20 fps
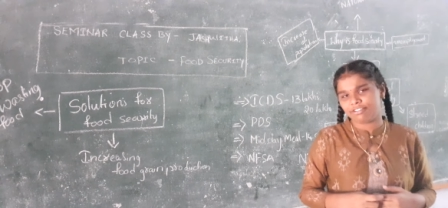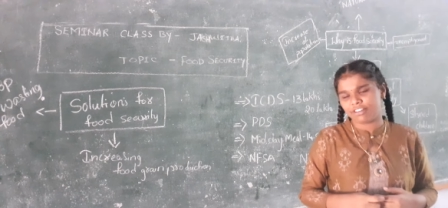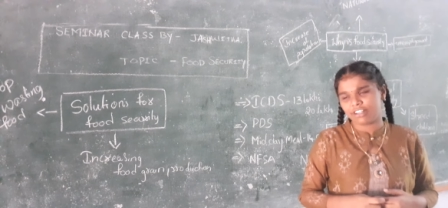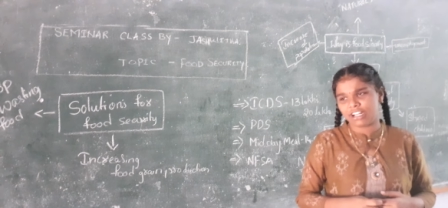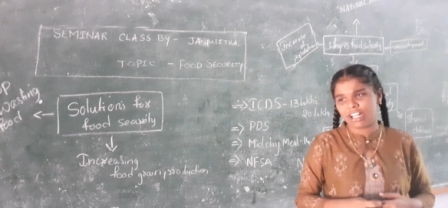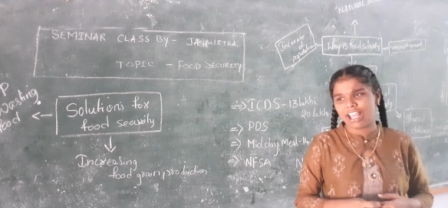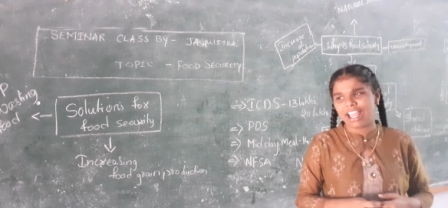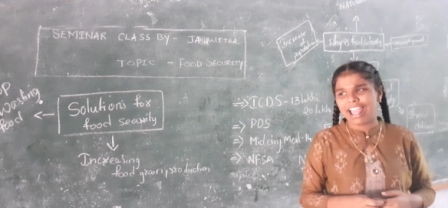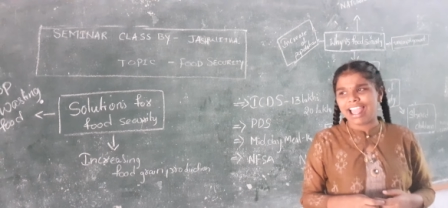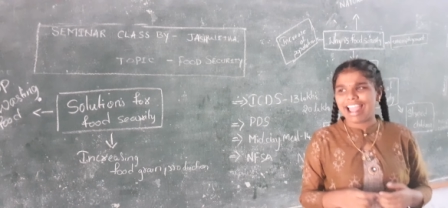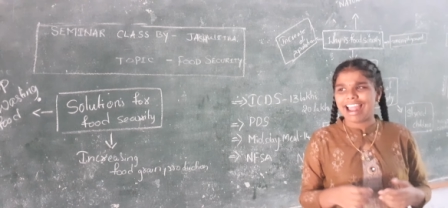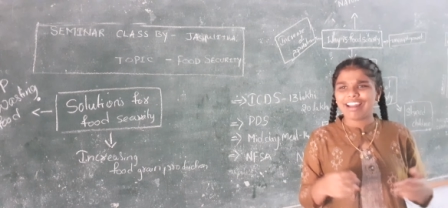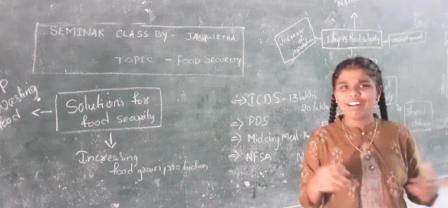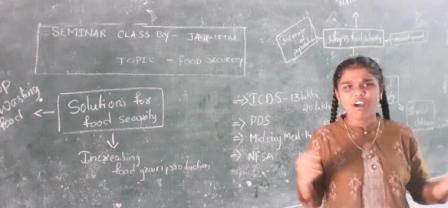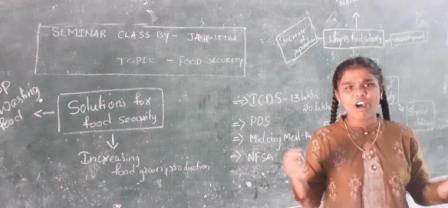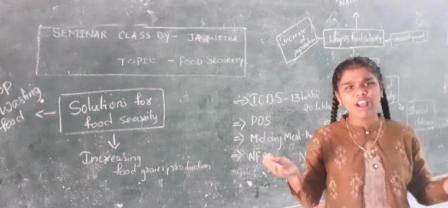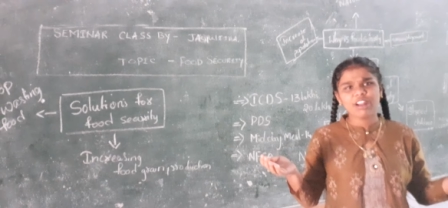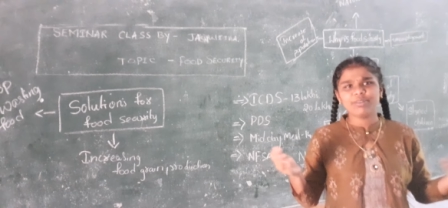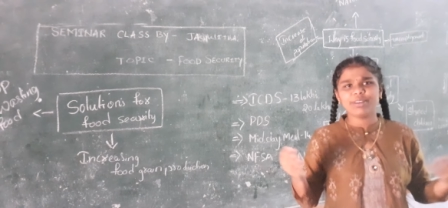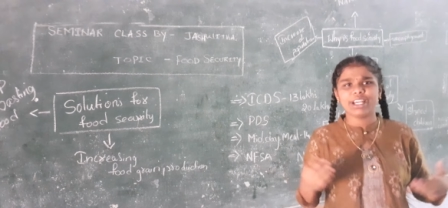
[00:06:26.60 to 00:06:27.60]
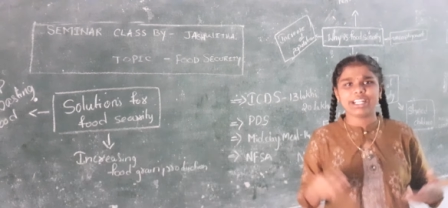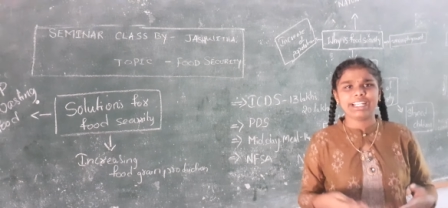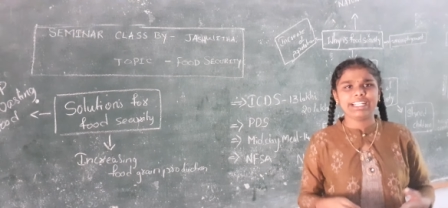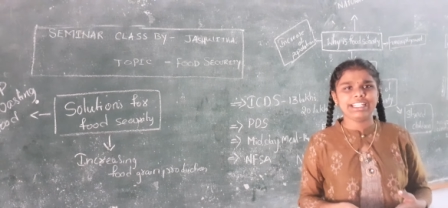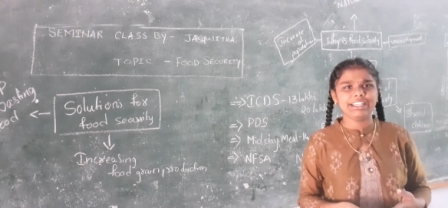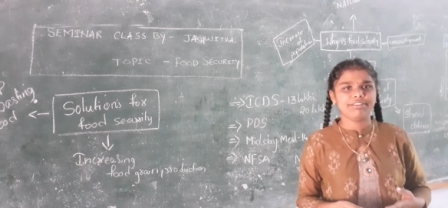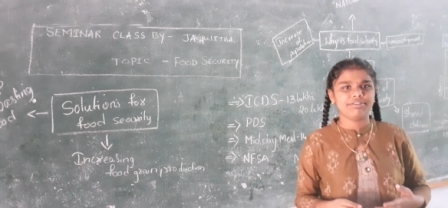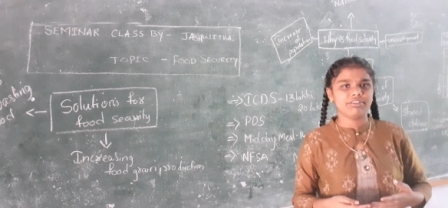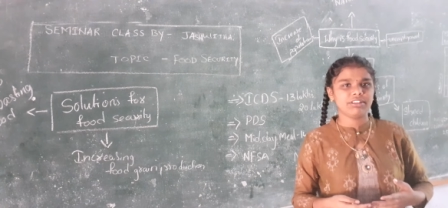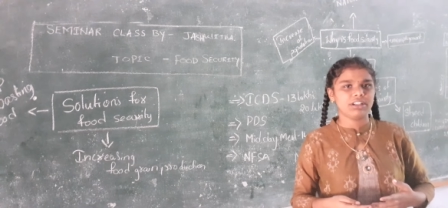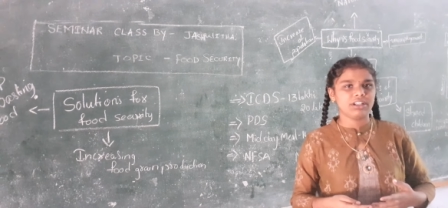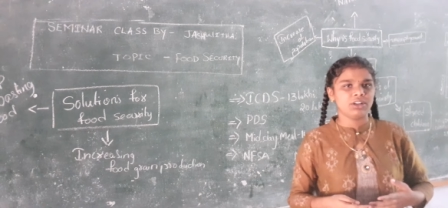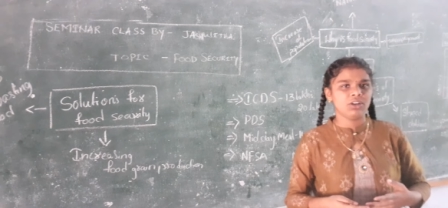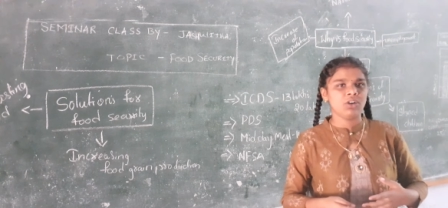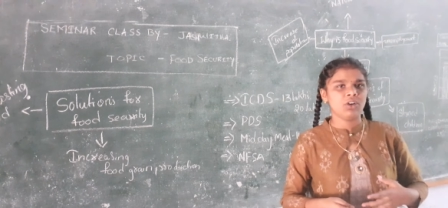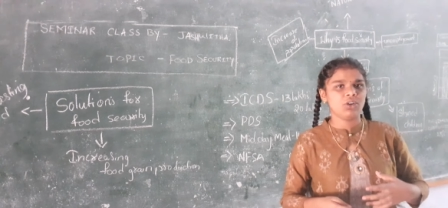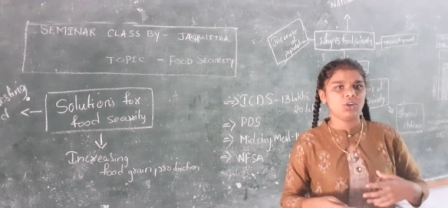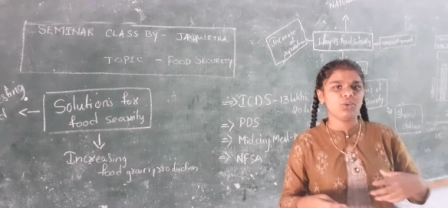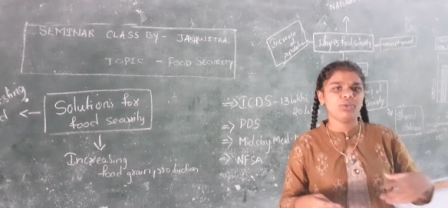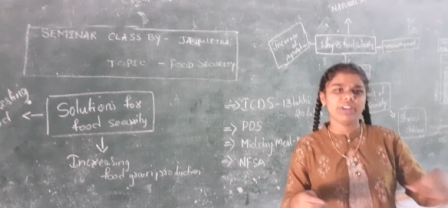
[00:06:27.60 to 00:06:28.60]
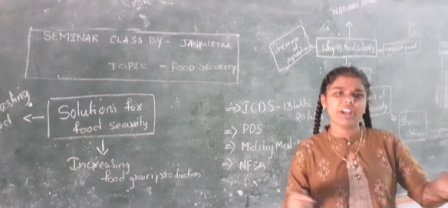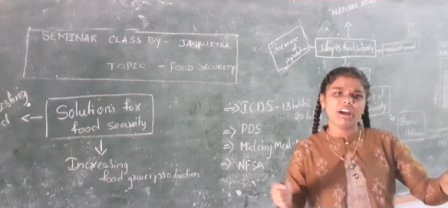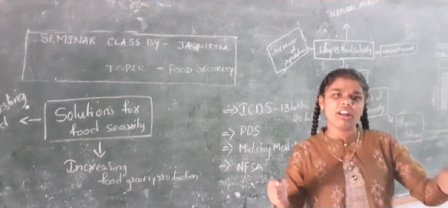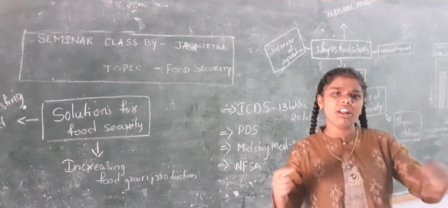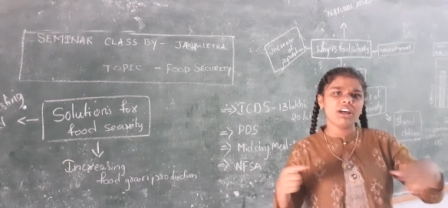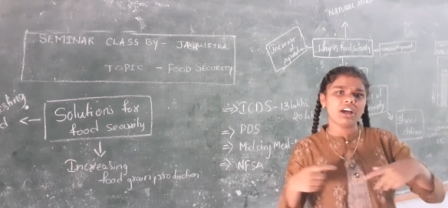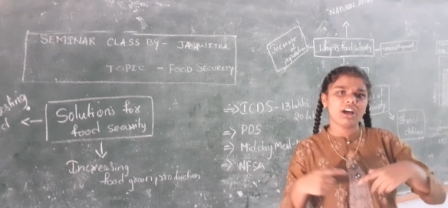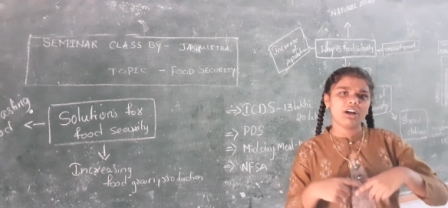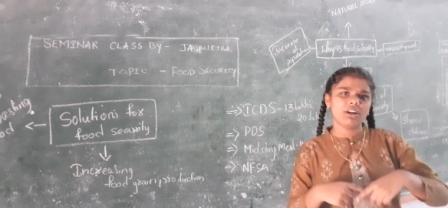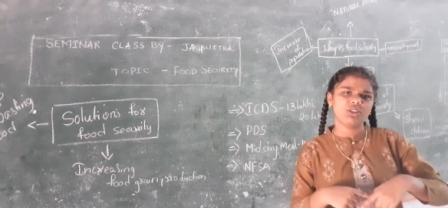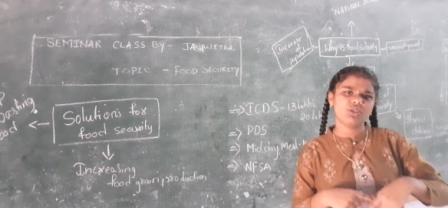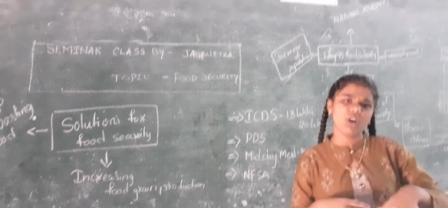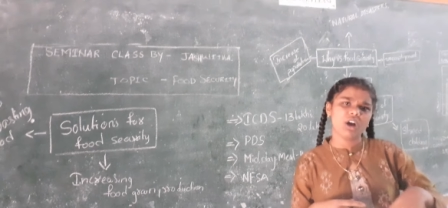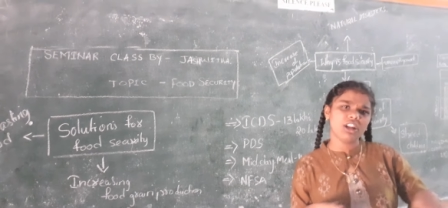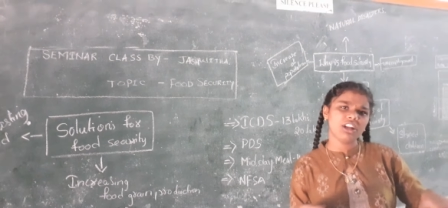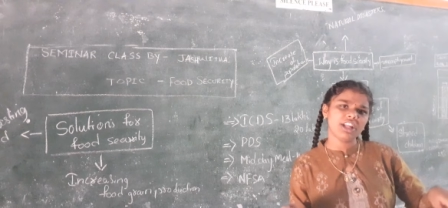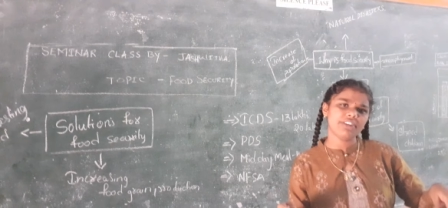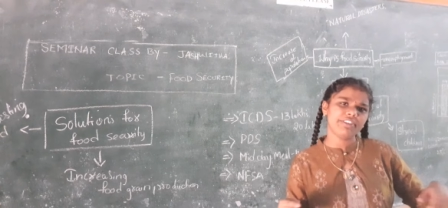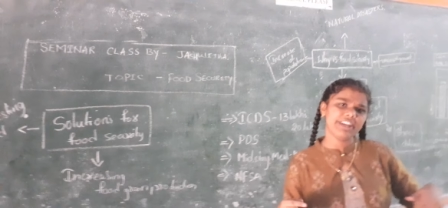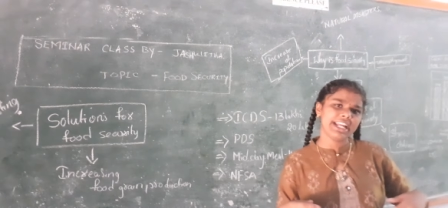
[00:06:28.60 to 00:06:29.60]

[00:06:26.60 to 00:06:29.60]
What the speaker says: food, and all we are eating food. No, do all are we